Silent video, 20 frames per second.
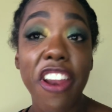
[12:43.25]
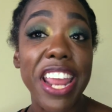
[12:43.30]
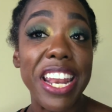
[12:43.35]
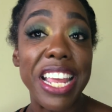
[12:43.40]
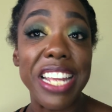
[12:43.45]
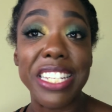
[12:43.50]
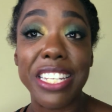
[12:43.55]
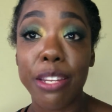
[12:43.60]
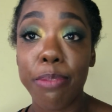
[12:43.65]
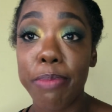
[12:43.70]

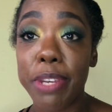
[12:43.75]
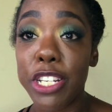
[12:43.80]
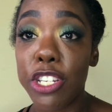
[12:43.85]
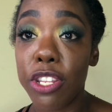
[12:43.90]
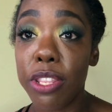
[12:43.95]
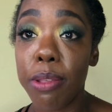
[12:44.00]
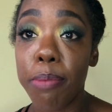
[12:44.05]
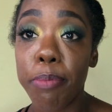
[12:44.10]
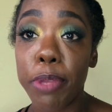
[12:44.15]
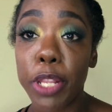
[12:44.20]
and I didn't
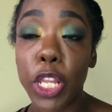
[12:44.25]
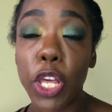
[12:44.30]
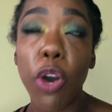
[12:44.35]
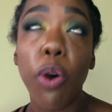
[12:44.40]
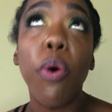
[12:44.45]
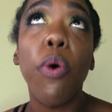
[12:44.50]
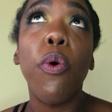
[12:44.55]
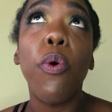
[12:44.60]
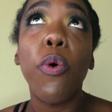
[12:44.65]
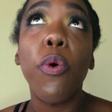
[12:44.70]
mention them
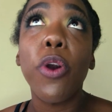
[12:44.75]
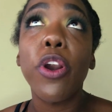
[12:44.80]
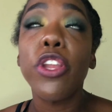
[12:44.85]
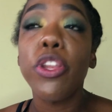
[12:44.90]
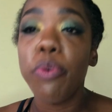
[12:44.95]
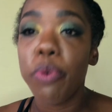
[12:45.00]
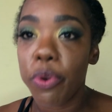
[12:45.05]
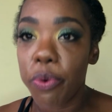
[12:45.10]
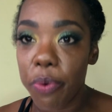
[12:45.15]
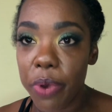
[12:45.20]
below, or
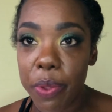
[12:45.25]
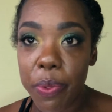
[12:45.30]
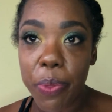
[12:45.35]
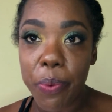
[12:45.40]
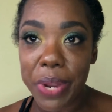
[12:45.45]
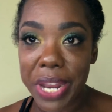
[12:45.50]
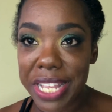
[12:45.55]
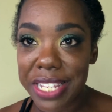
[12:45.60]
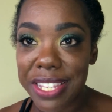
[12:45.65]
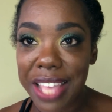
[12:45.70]
you agree with
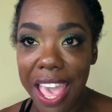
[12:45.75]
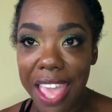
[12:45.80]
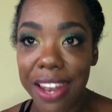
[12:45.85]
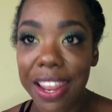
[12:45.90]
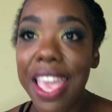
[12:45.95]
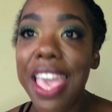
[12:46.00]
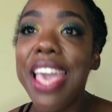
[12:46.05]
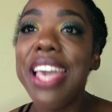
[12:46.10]
what I said,